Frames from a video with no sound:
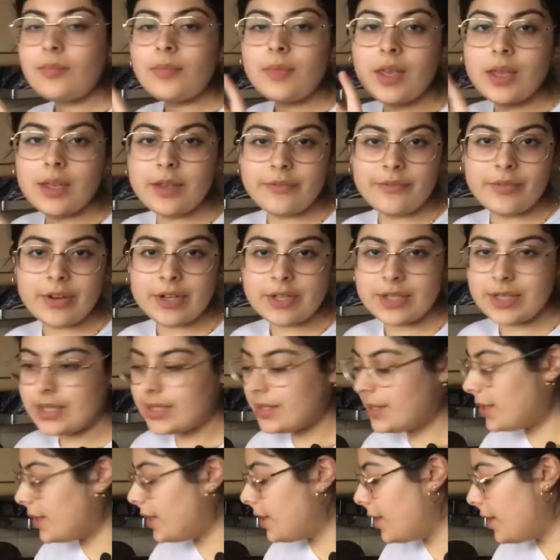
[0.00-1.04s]
Very
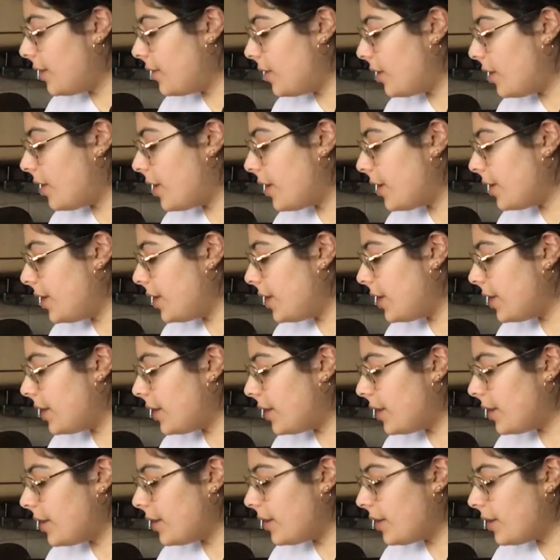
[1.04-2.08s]
tasty. The garlic,
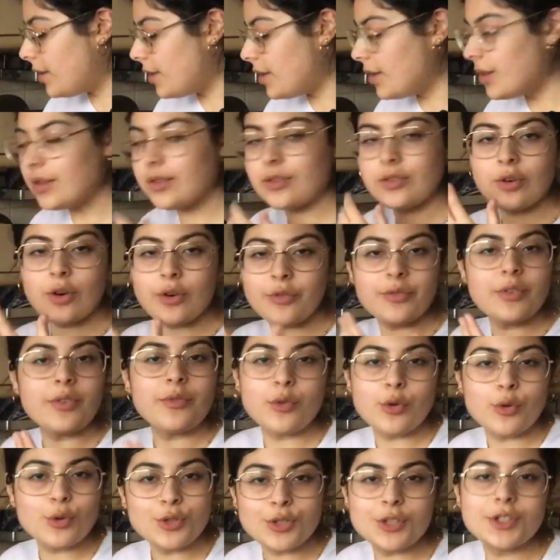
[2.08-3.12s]
of course
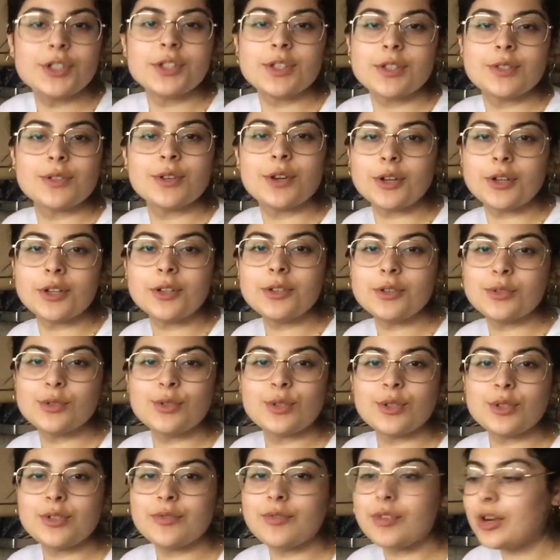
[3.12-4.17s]
you can taste the garlic, there's lots of
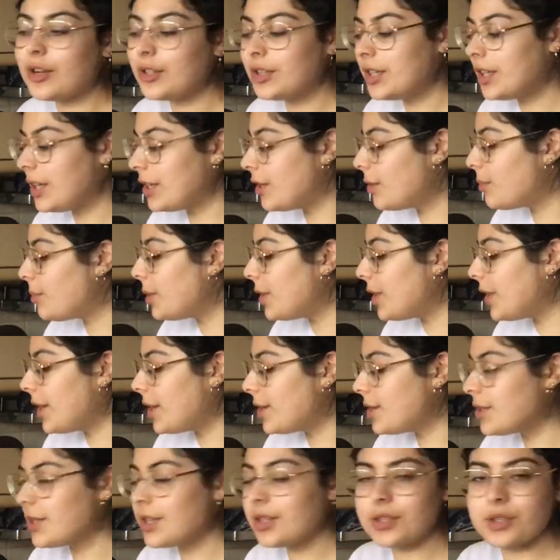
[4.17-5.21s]
garlic in it, but like I
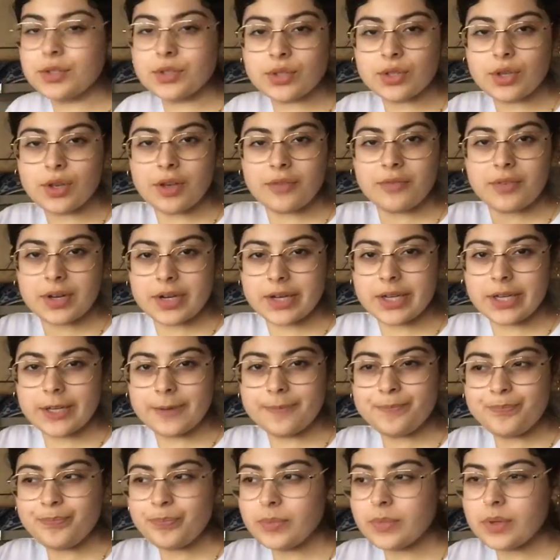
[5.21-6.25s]
said, it's not a very
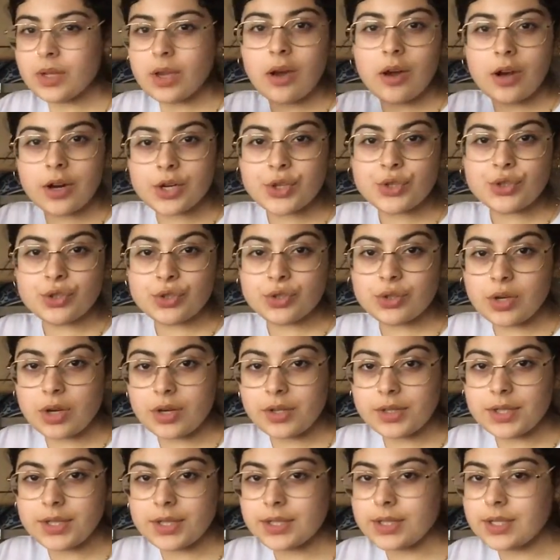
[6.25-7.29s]
harsh garlicky
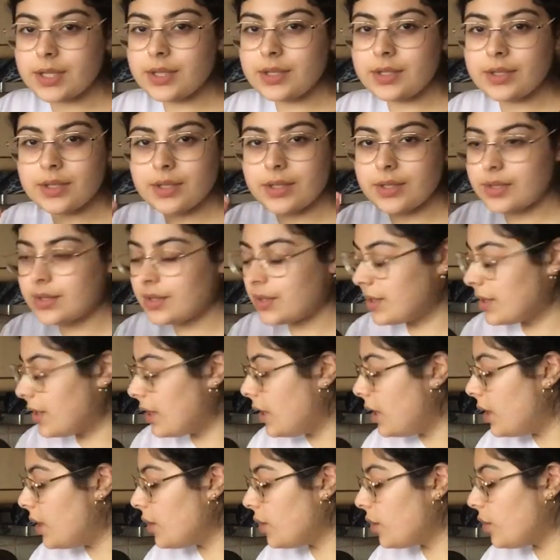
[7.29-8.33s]
taste. It's
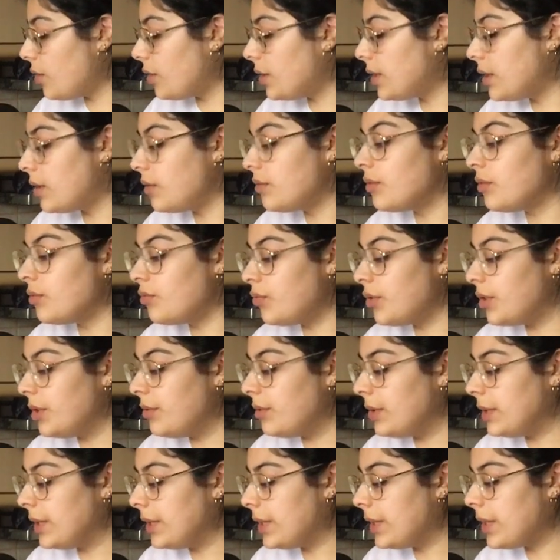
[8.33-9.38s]
cooked down really, really
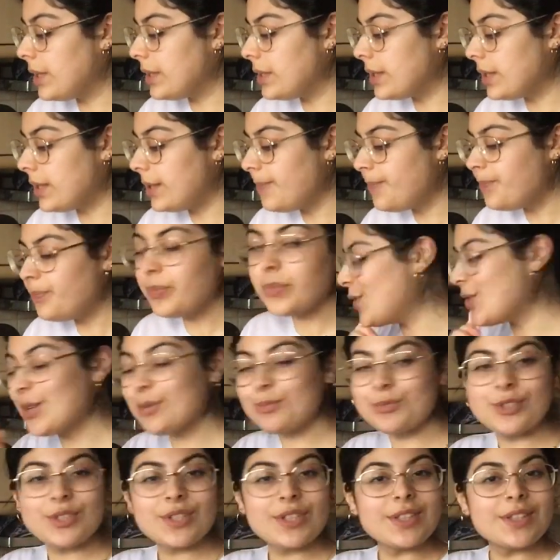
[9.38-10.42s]
nicely. Okay, so
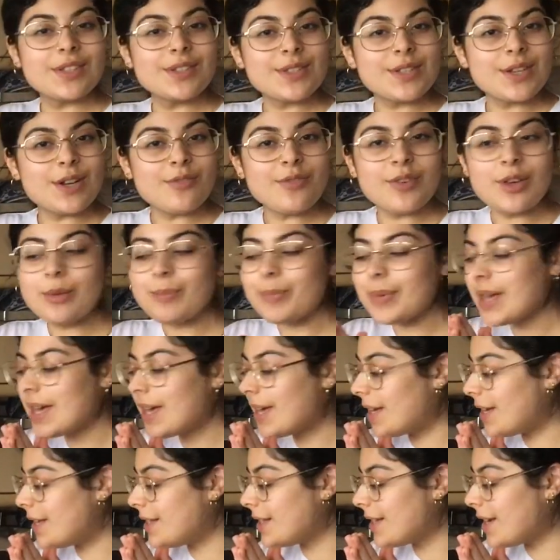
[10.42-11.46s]
I'm just going to serve up
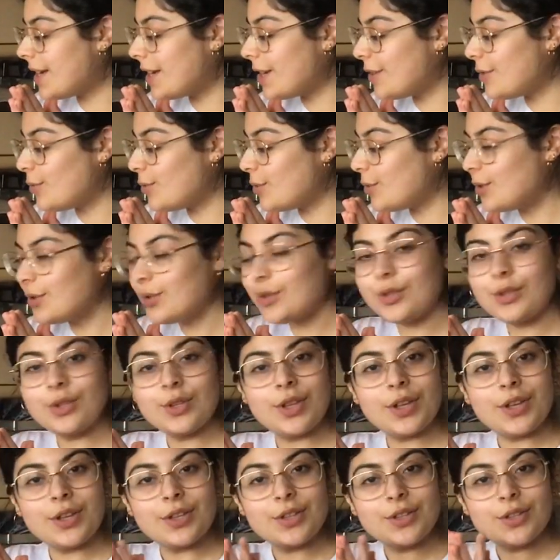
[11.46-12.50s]
and I
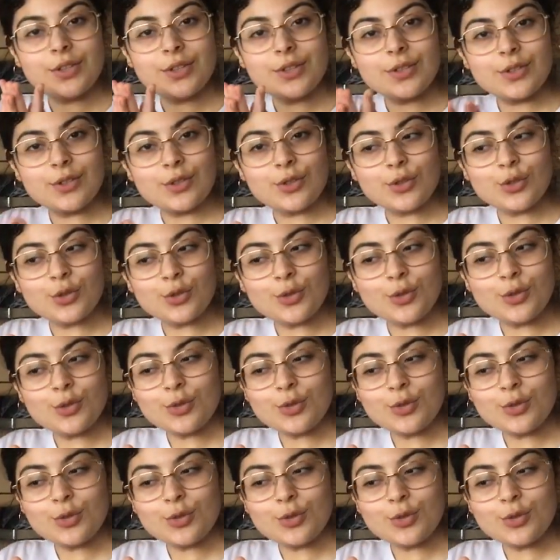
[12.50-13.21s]
will show